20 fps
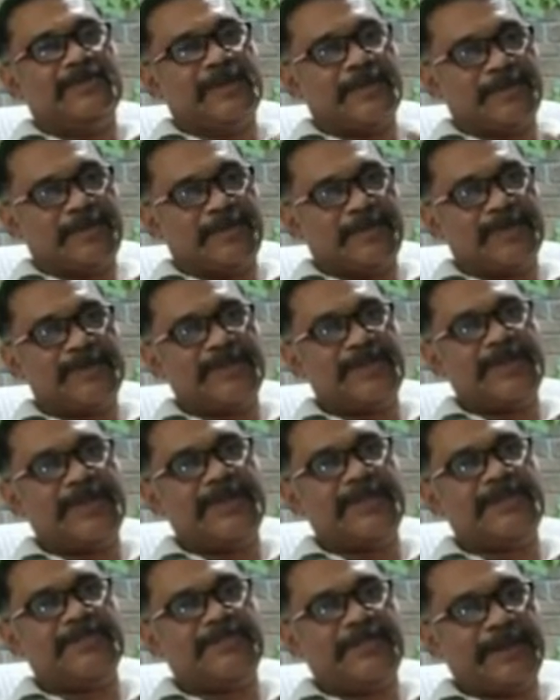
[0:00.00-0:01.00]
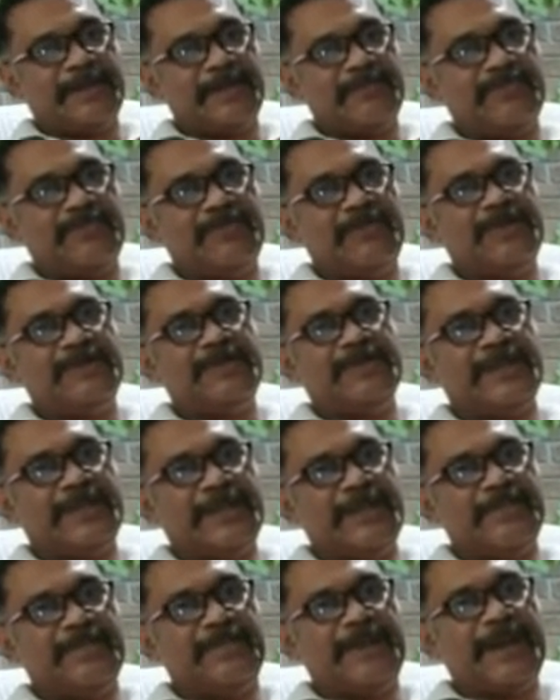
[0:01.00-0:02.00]
process by which
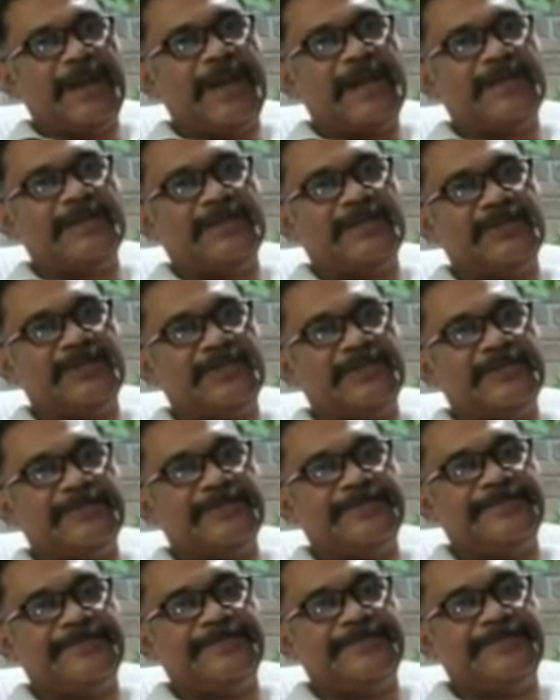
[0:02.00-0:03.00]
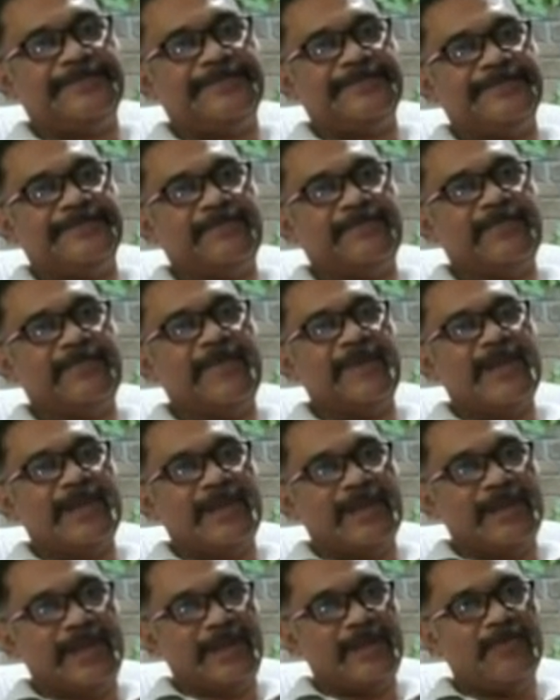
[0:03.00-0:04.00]
green plants
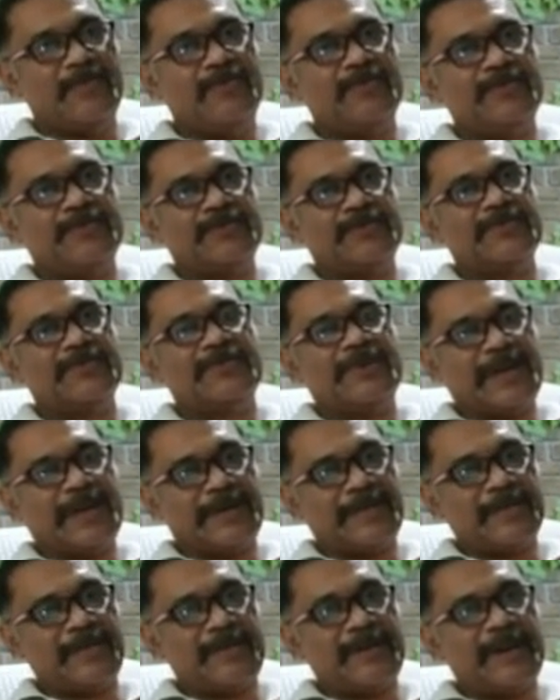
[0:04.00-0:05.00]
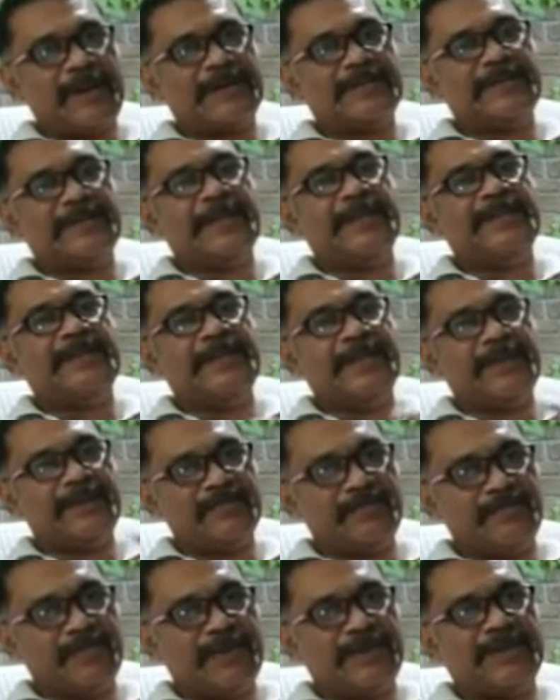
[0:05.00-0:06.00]
use carbon dioxide
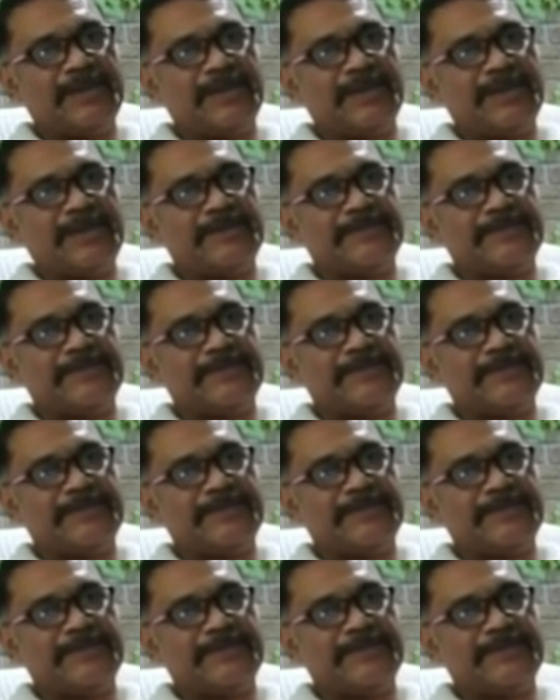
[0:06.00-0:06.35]
and water